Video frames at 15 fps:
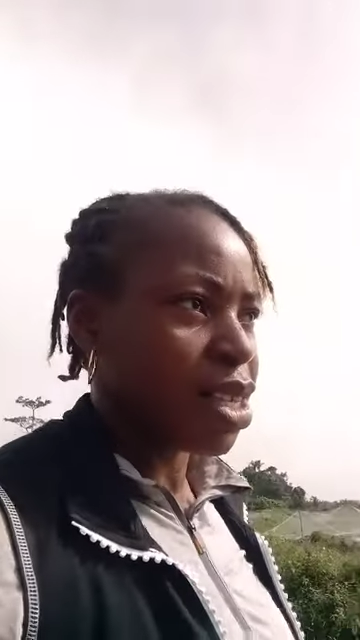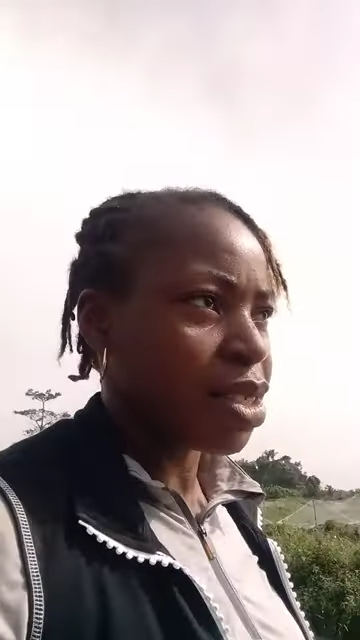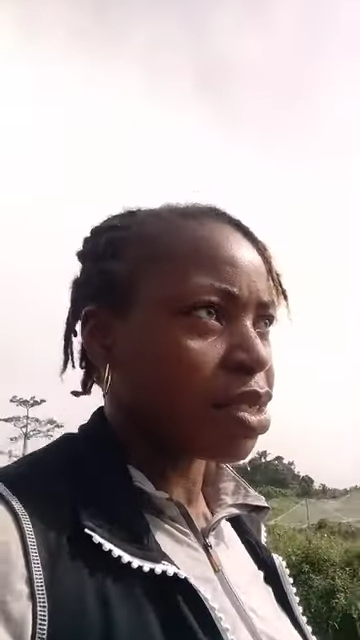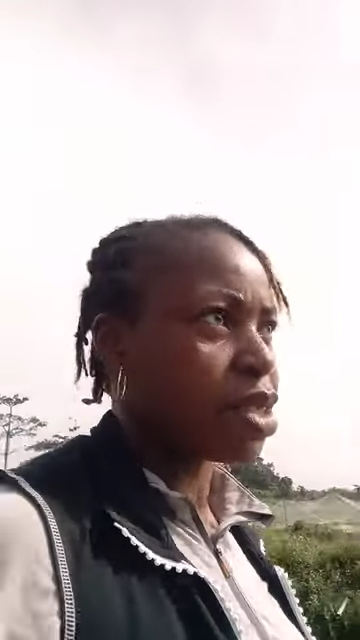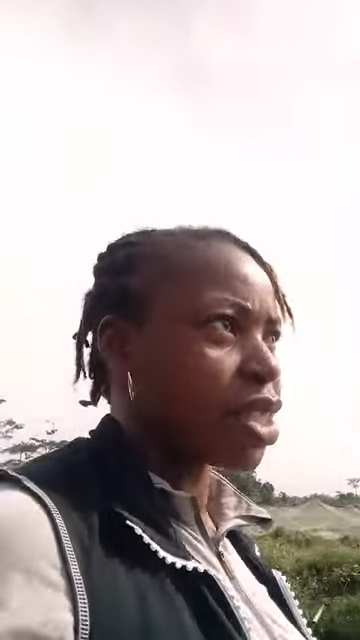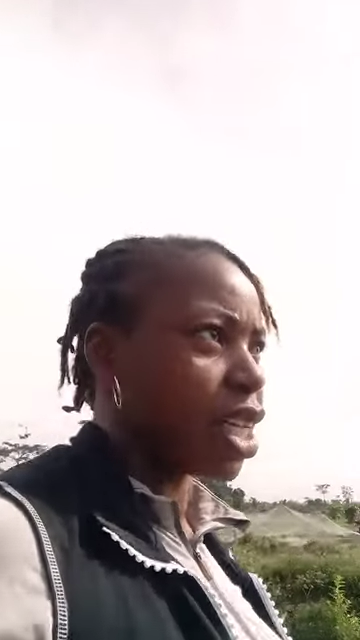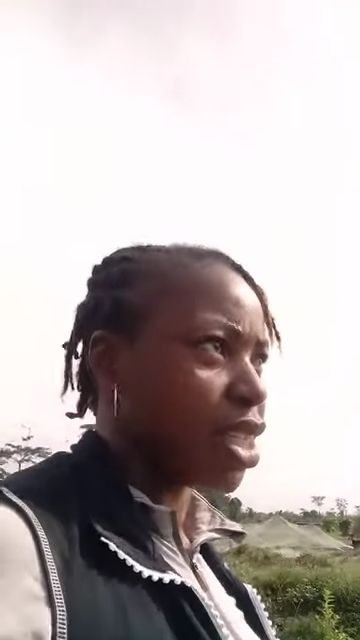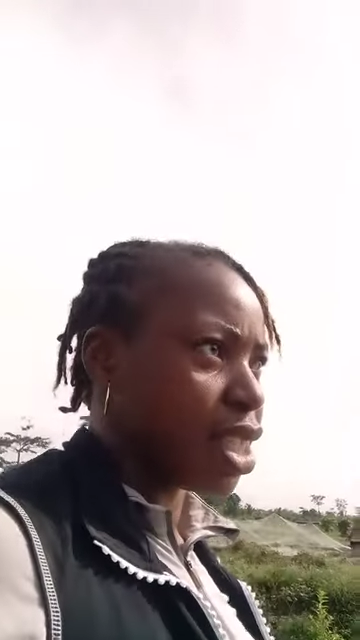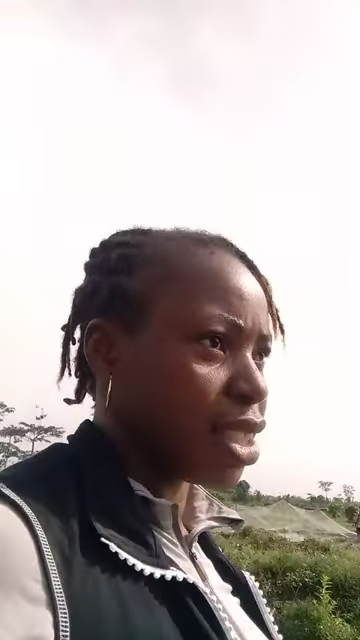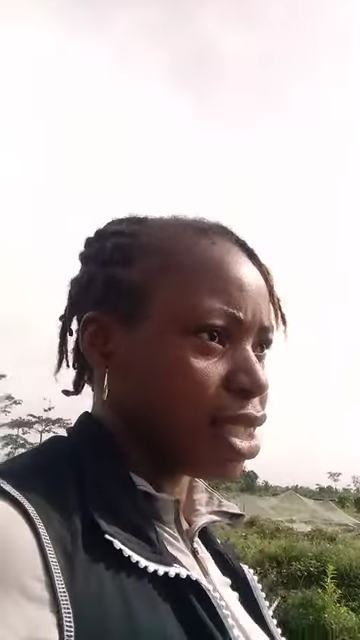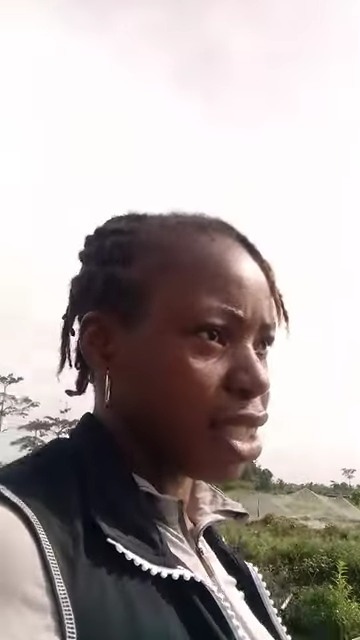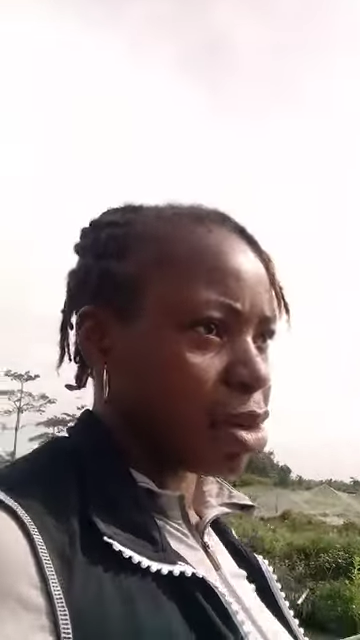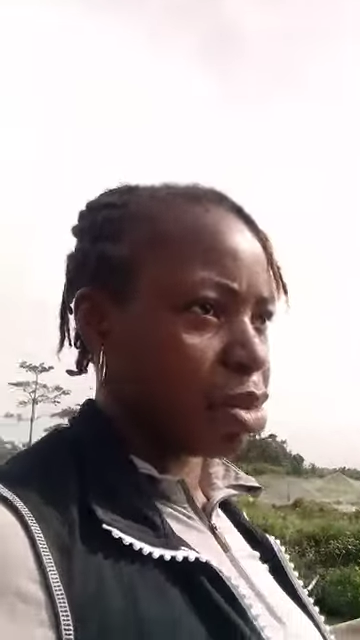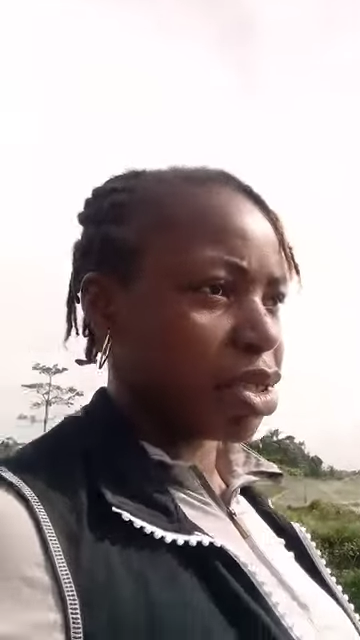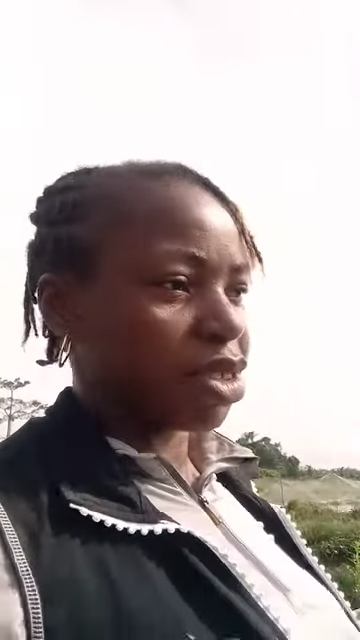So send a
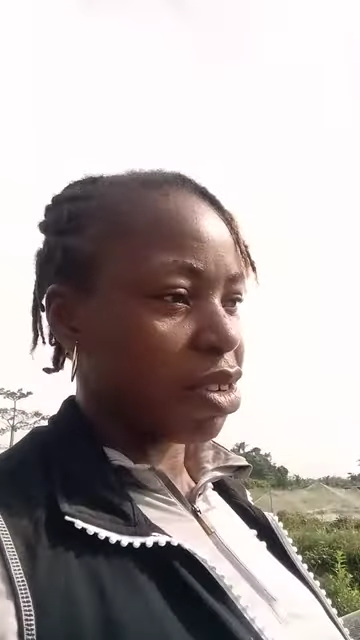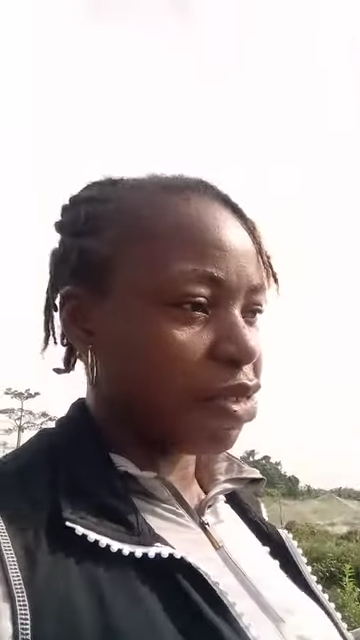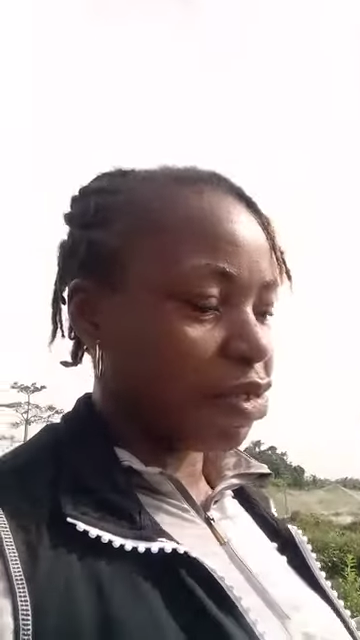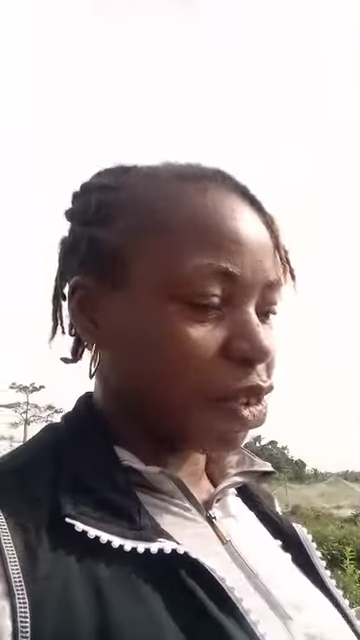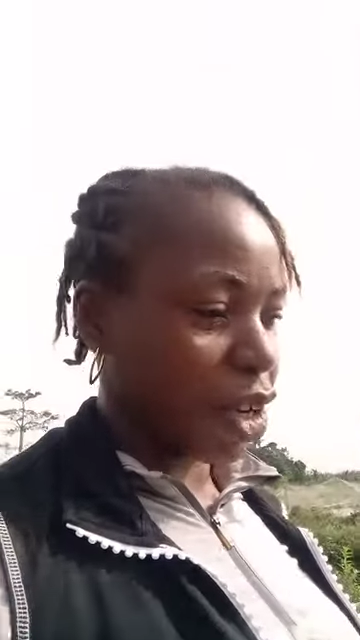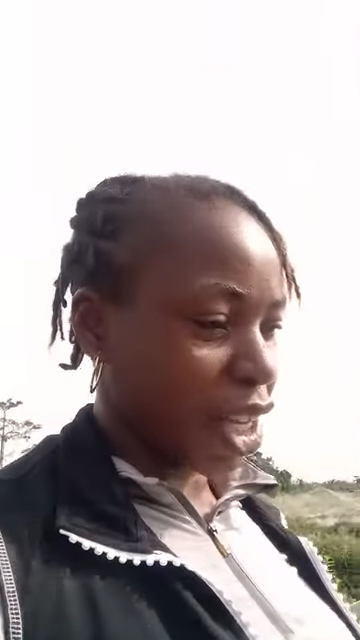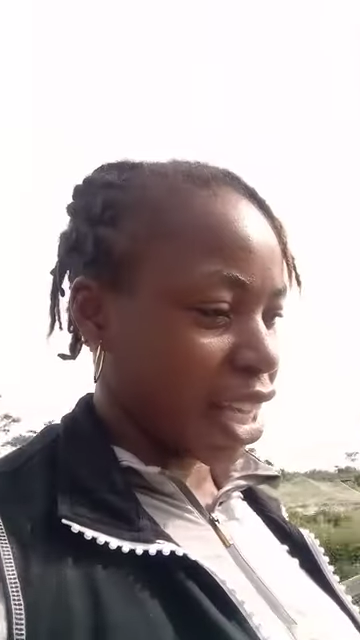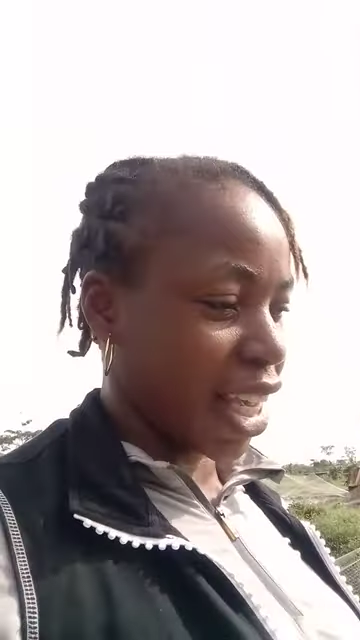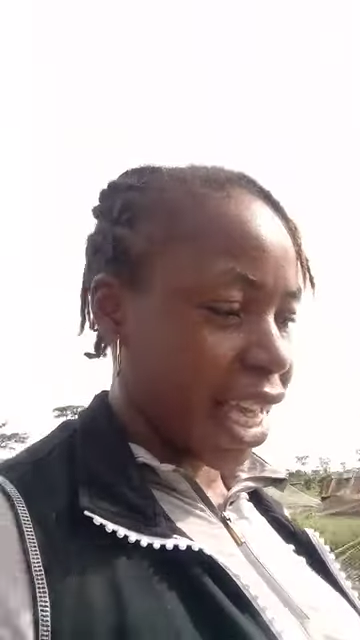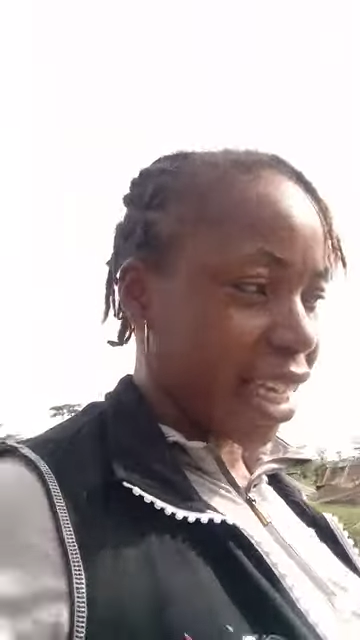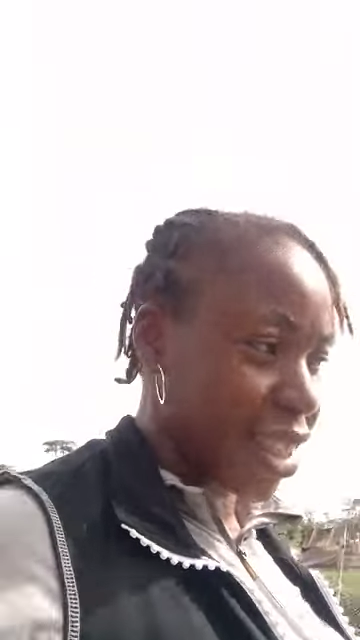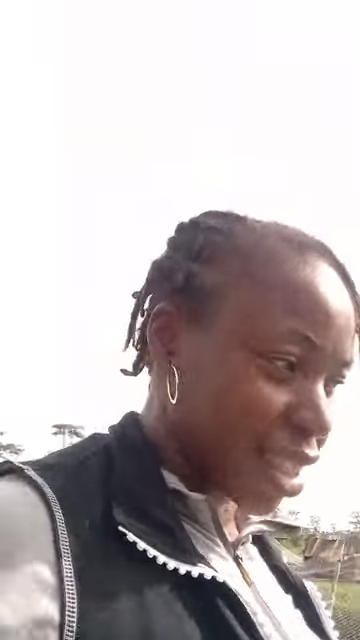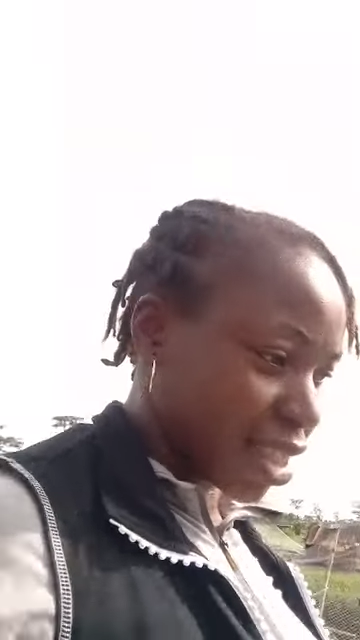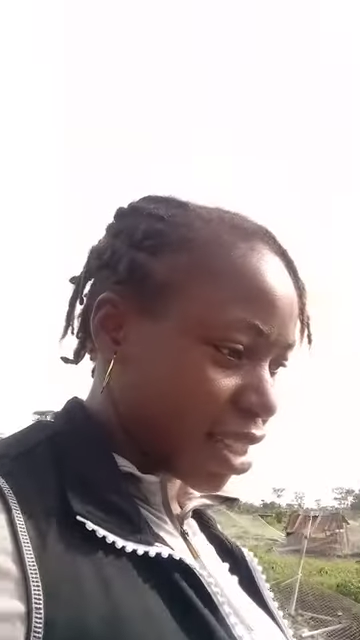DM. Do not forget.